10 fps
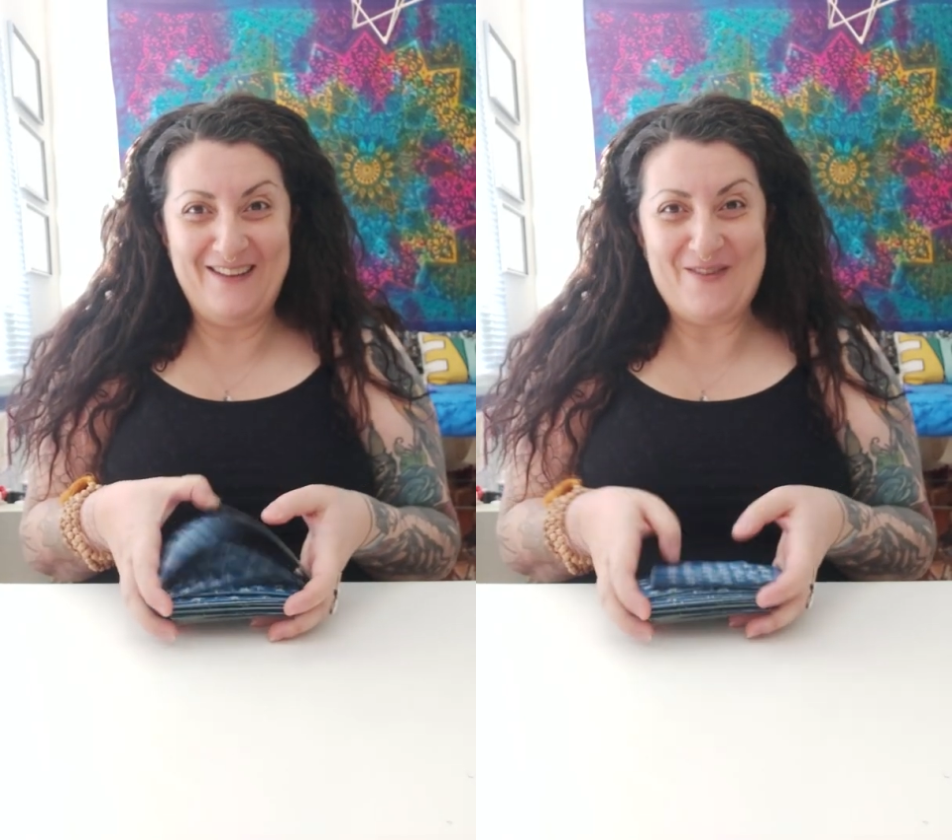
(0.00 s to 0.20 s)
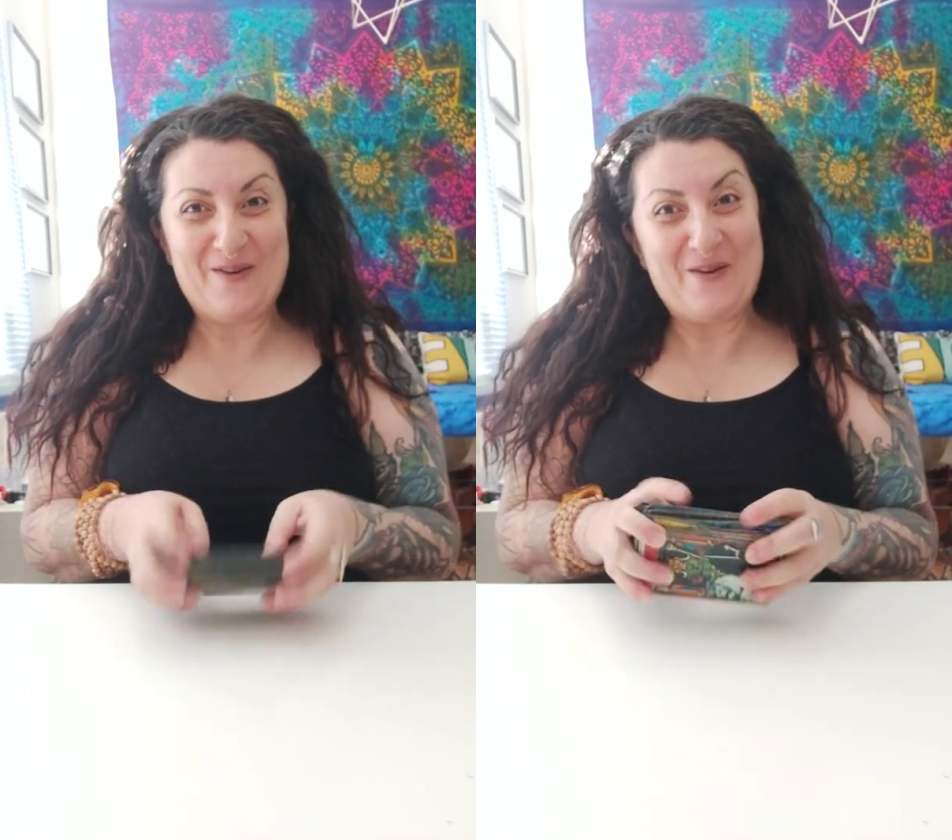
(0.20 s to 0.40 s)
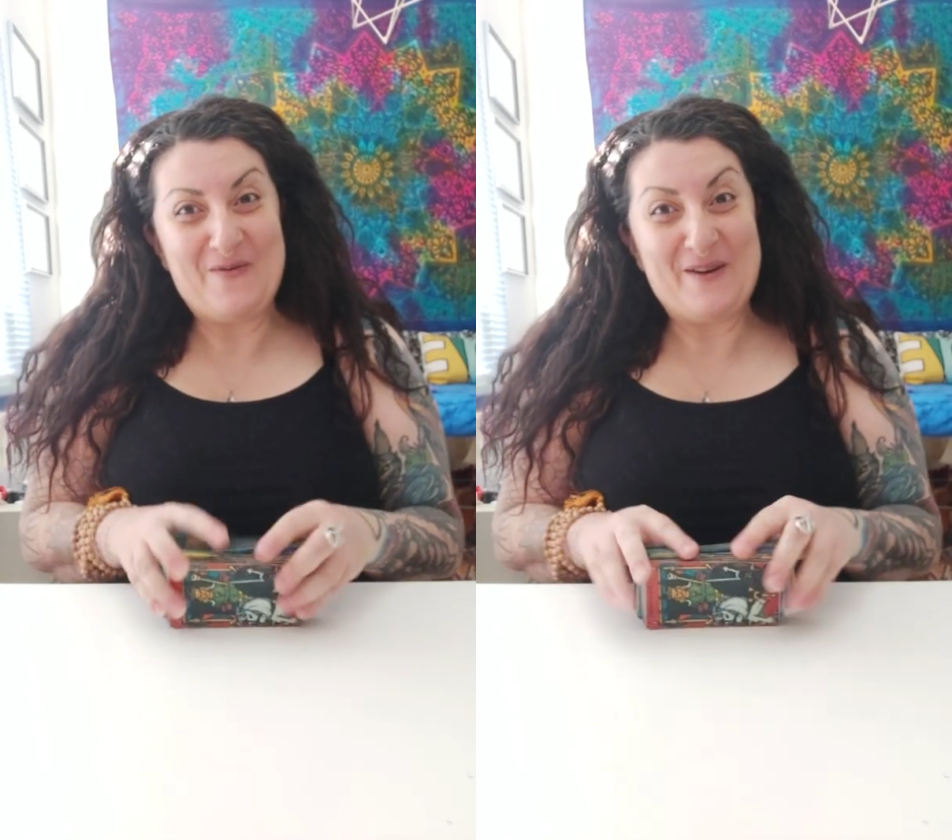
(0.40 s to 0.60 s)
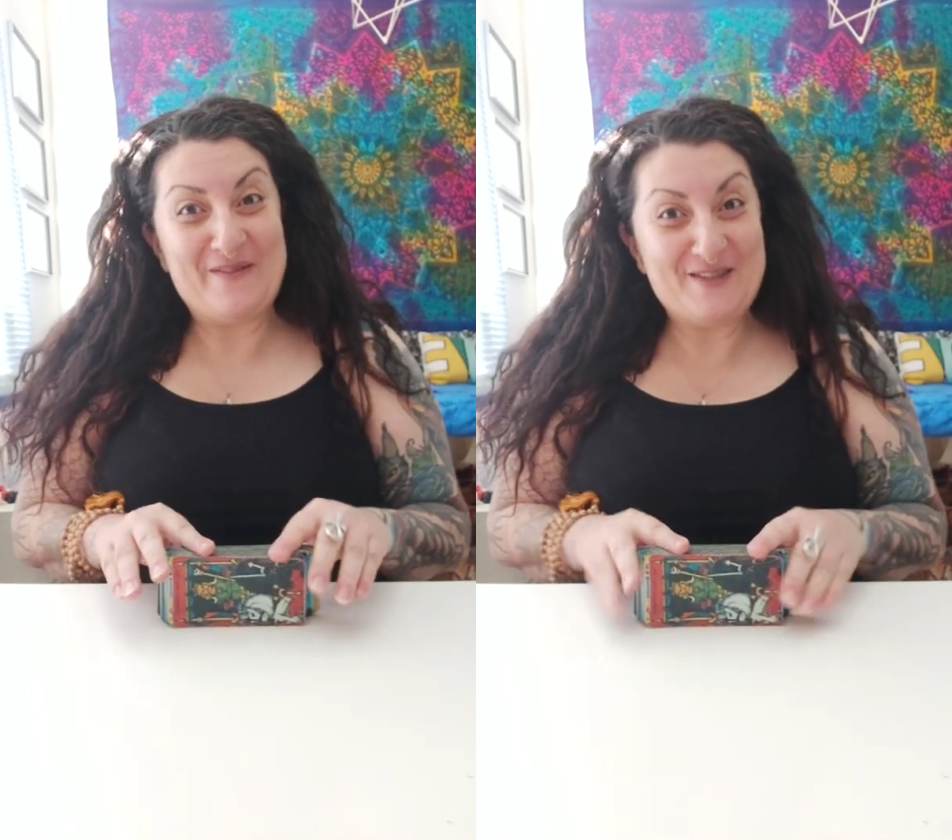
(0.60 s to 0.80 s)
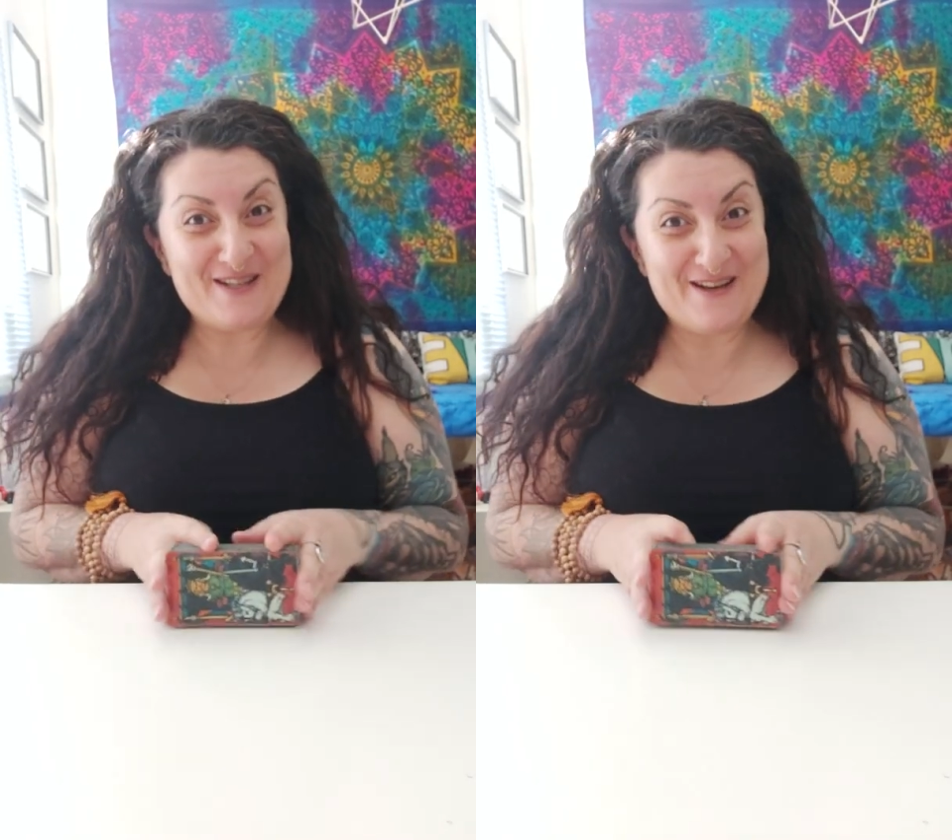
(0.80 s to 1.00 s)
or
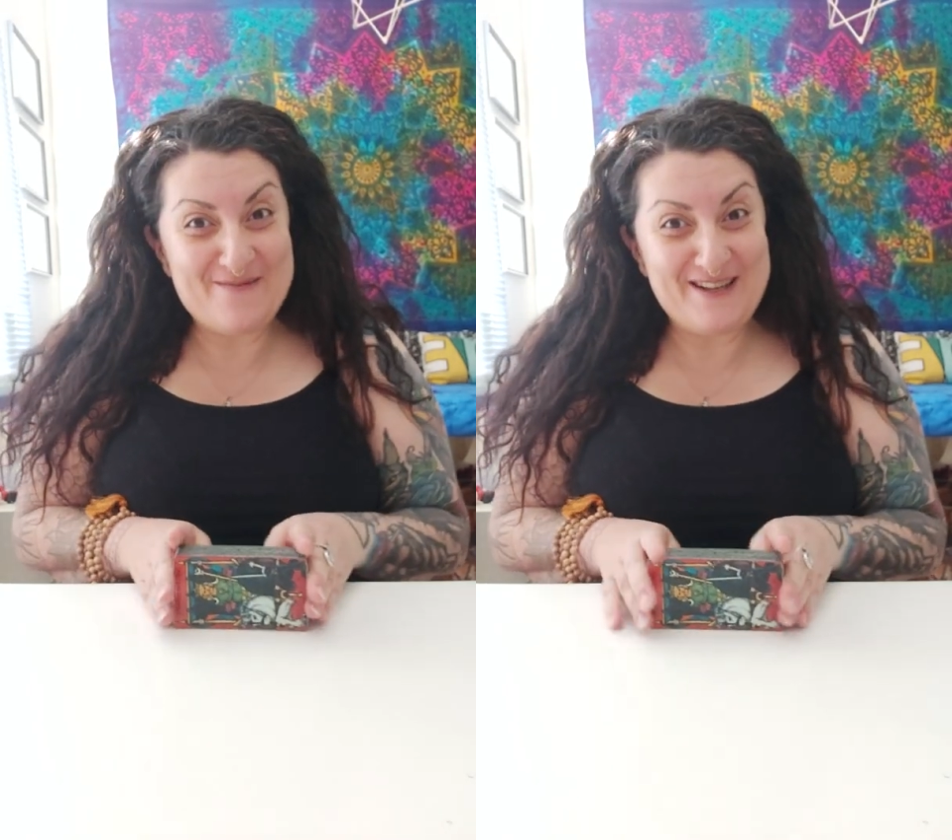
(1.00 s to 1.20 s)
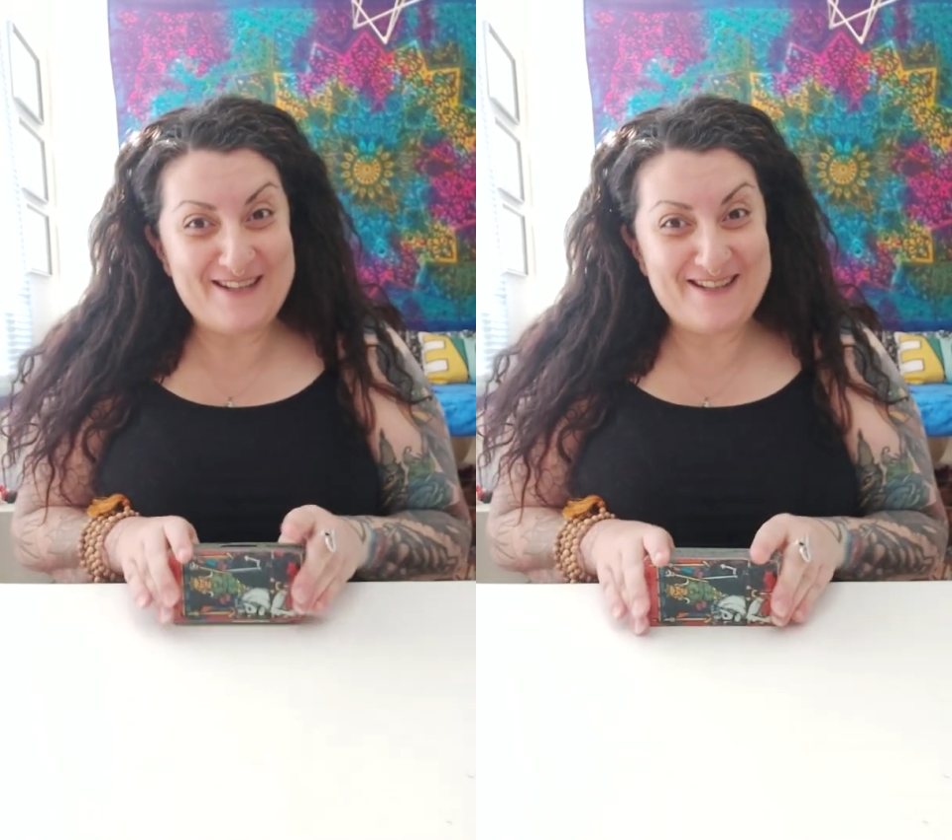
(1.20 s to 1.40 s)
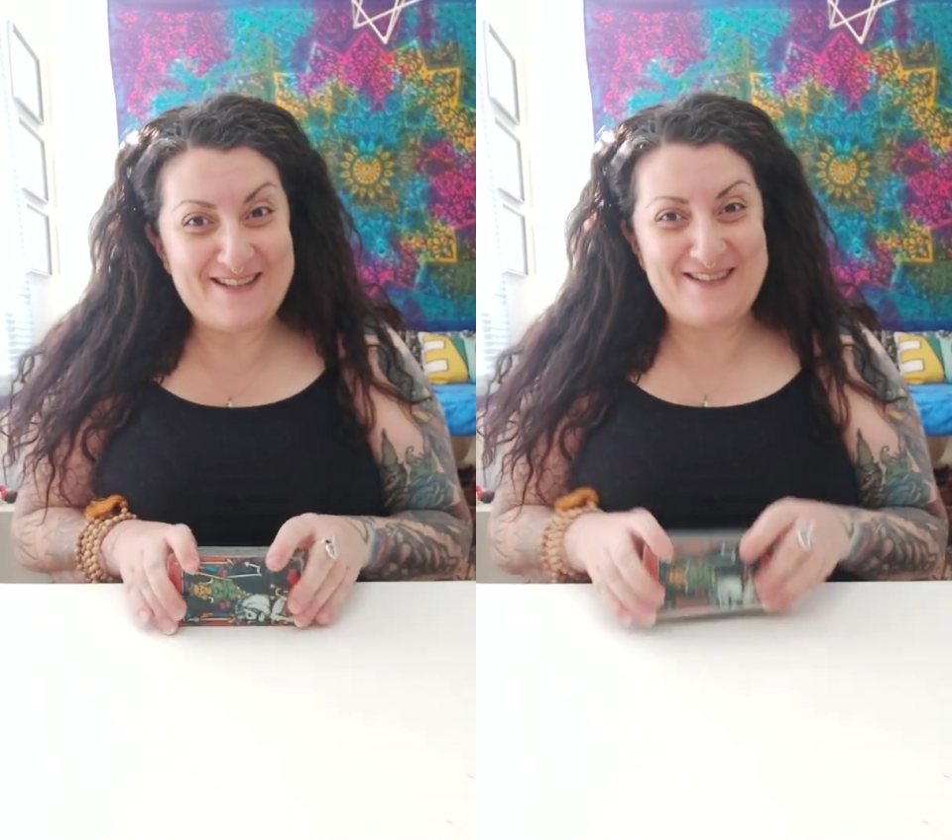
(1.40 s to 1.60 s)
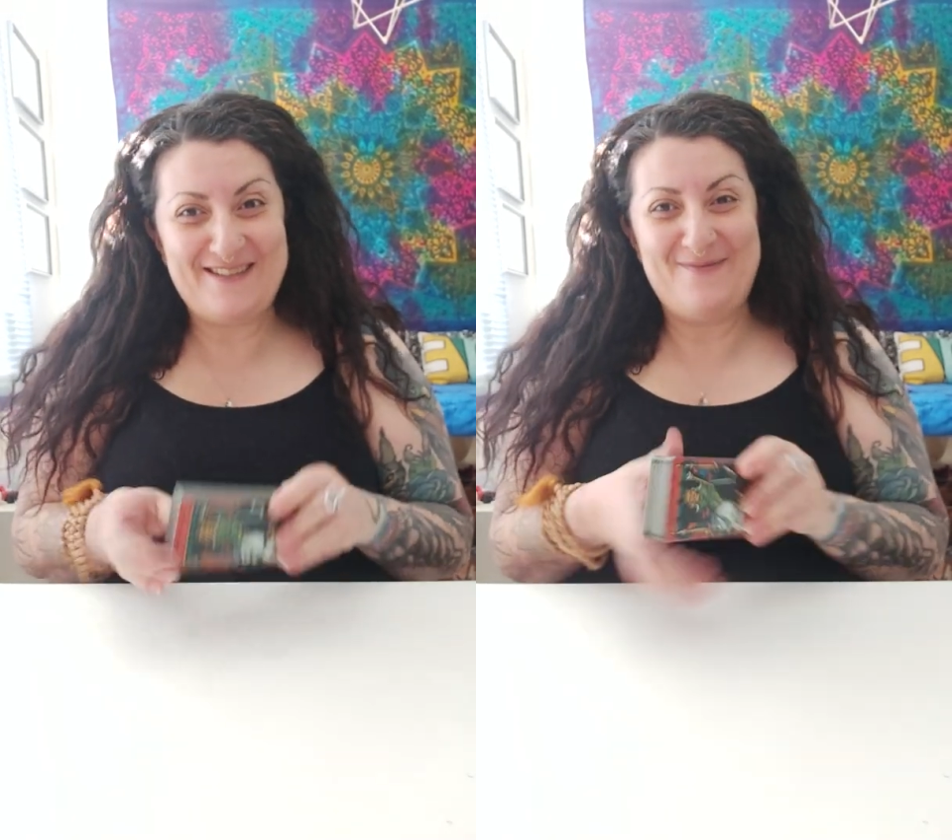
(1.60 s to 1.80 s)
whatever time it is,